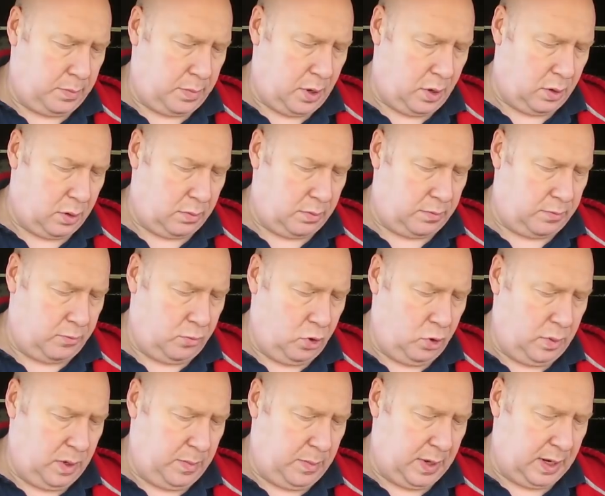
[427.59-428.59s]
Hold on,
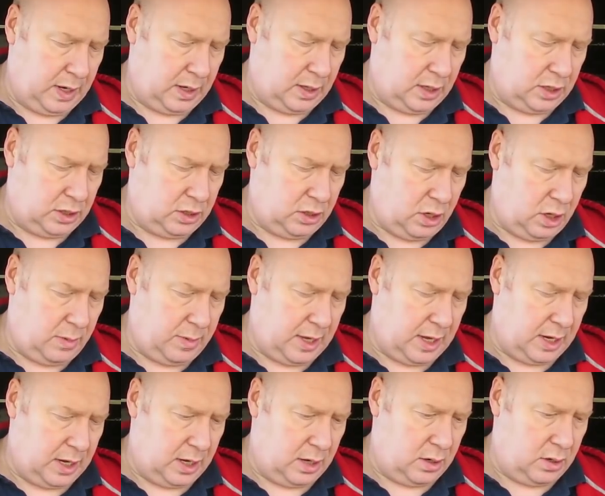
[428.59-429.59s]
ruby pink. Let's type
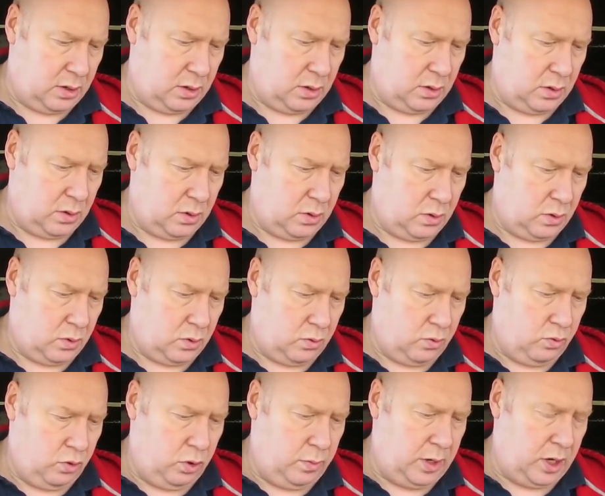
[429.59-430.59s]
that in.
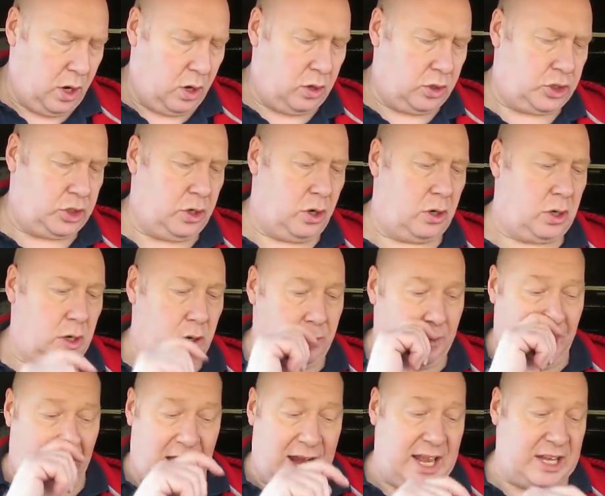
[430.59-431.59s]
Ruby hot chocolate.
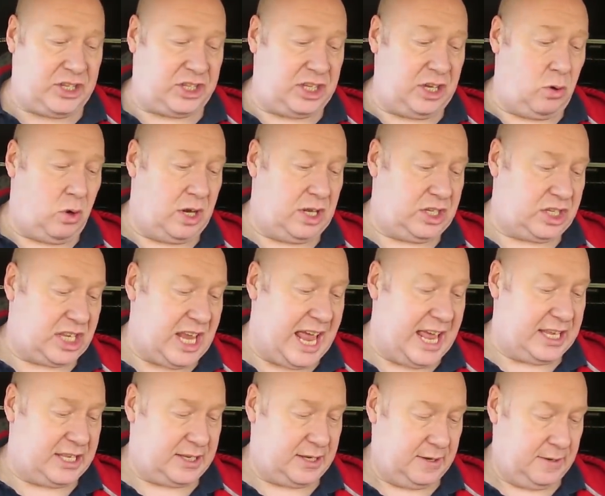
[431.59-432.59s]
Right, let's see what it
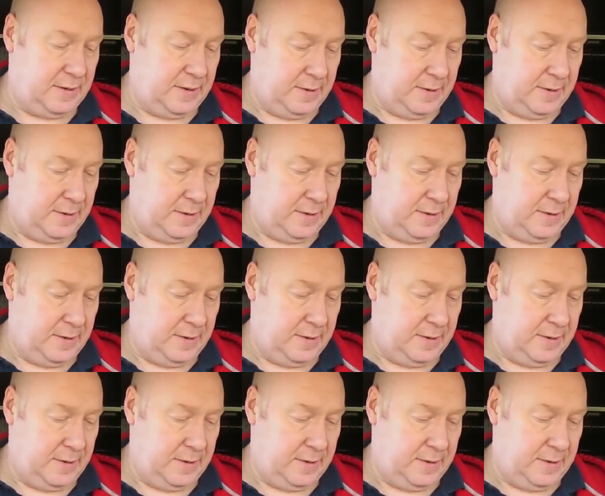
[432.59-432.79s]
says.